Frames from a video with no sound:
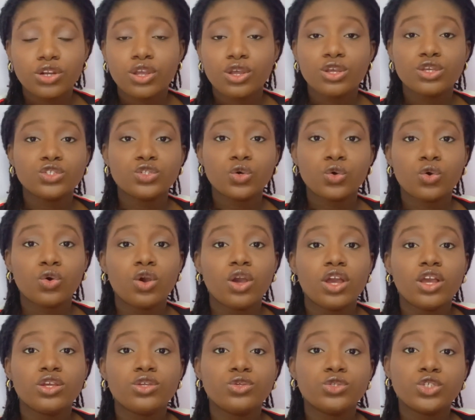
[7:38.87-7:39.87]
So
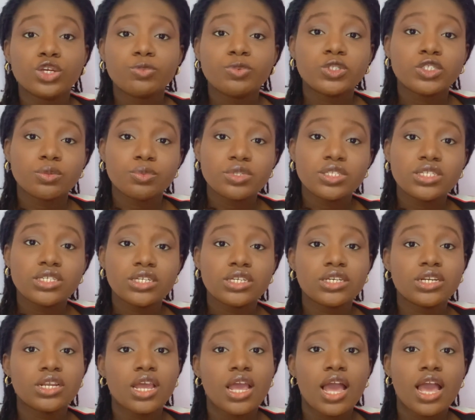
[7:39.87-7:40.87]
you just be submitting
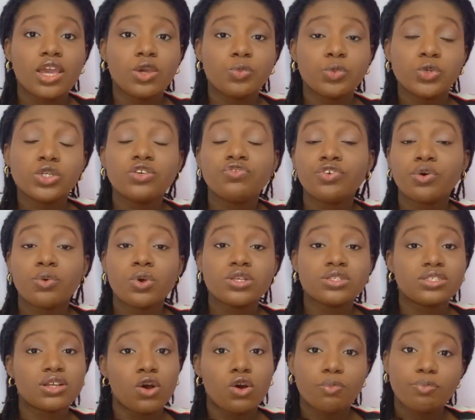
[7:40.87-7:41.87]
and you'll be looking for ones
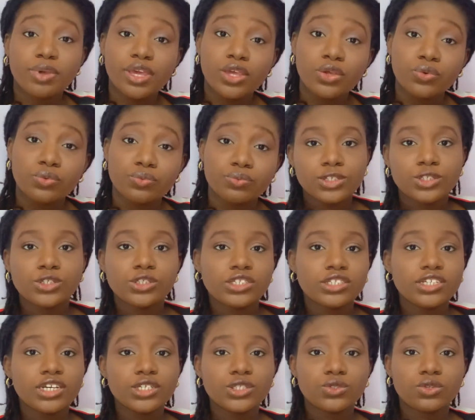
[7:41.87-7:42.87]
that will pay you. So the
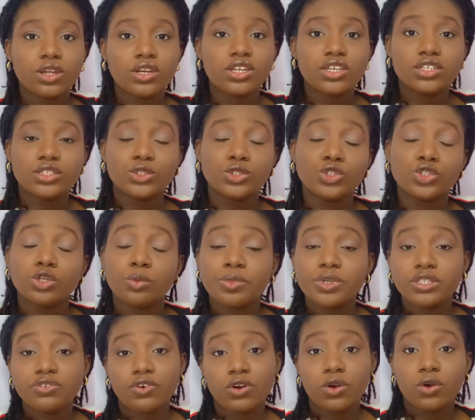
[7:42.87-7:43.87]
next one is to submit
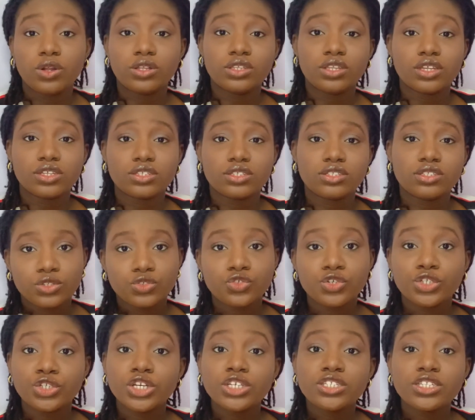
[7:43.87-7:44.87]
for contests. So you
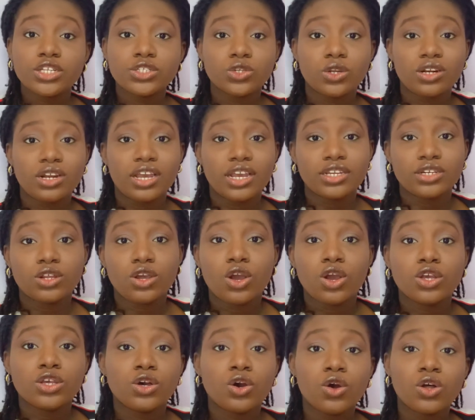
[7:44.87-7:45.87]
just search online,
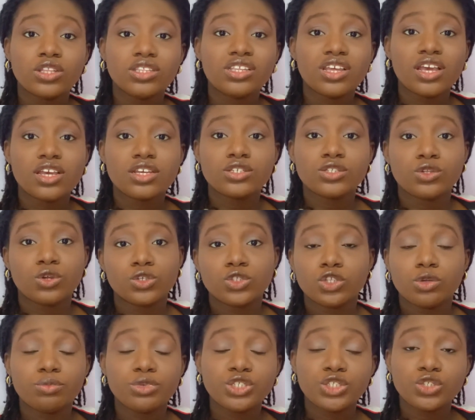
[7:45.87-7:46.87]
contest or
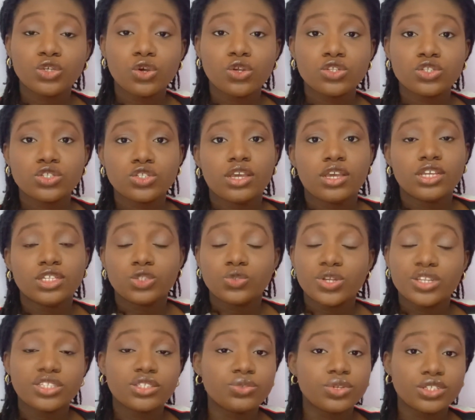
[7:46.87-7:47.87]
submissions in
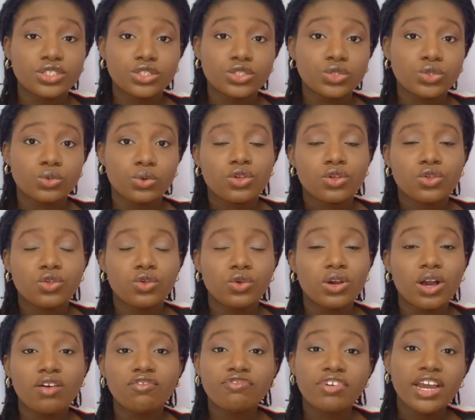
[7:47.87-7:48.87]
2022. You
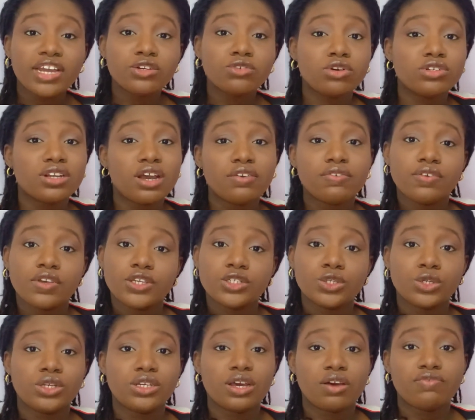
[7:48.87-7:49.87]
can find under fiction,
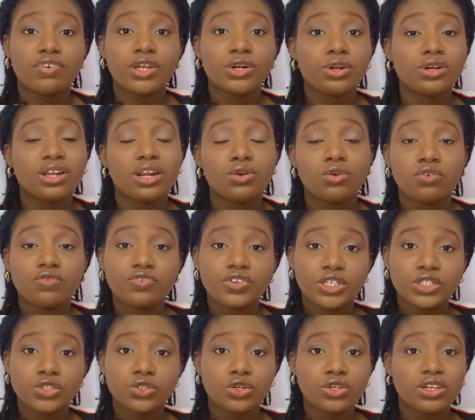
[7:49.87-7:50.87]
you can find under
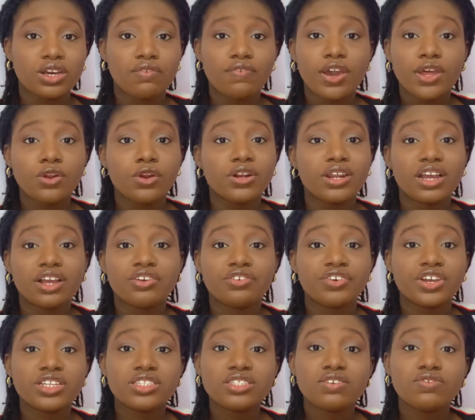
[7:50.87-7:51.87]
non-fiction, you can find under
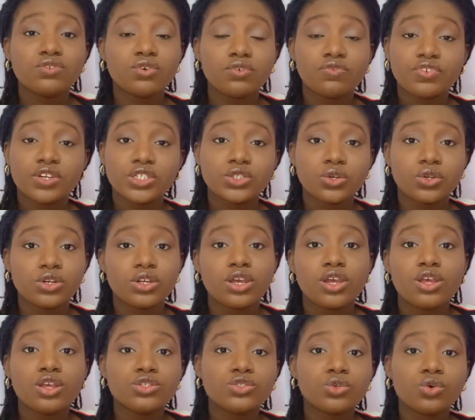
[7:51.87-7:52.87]
creative non-fiction.
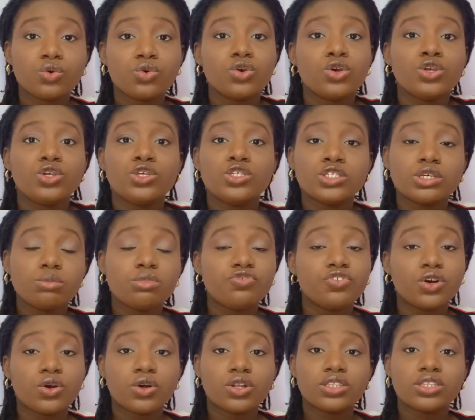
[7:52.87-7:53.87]
So you submit for
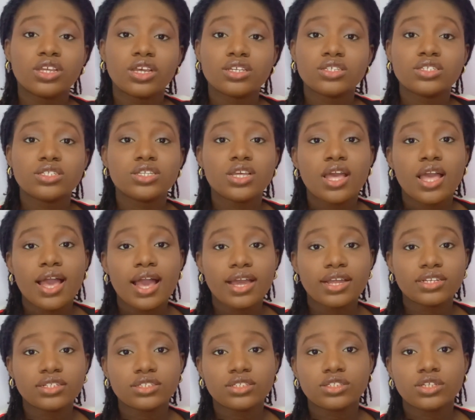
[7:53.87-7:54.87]
contests
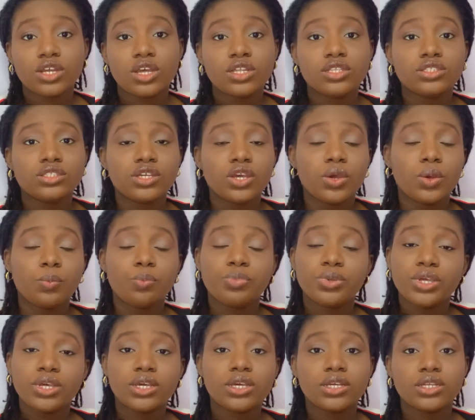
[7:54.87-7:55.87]
and they
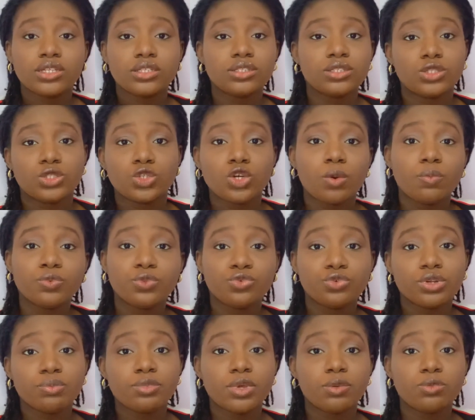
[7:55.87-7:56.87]
pick the top three.
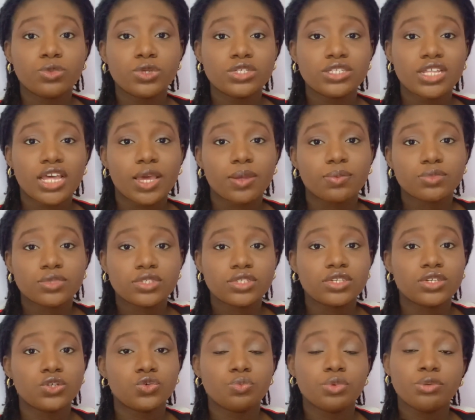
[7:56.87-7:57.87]
Most times it
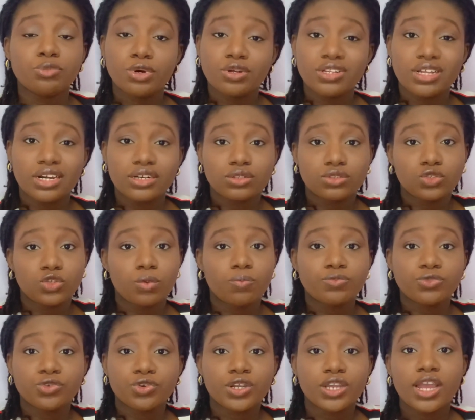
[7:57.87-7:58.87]
could be more than top
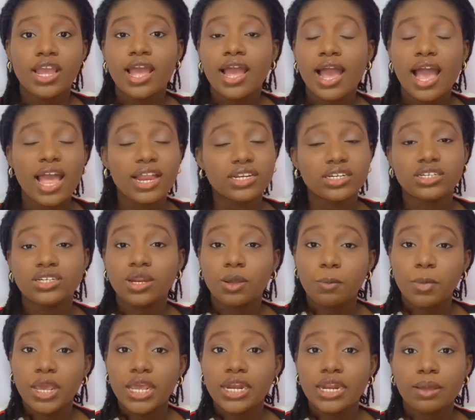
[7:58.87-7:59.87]
three and they
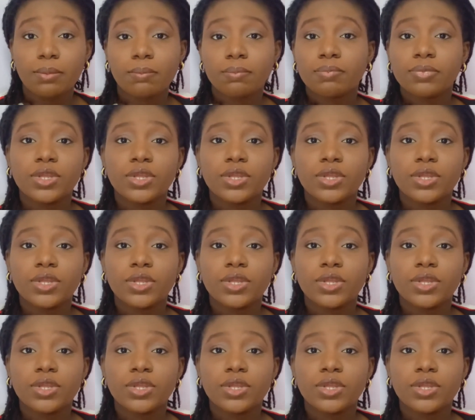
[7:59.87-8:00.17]
pay them.